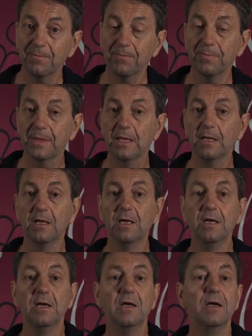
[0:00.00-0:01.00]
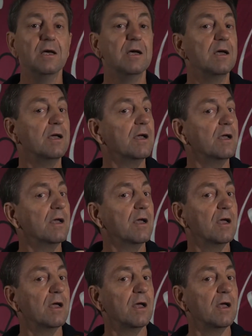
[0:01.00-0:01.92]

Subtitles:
Nobody speaks.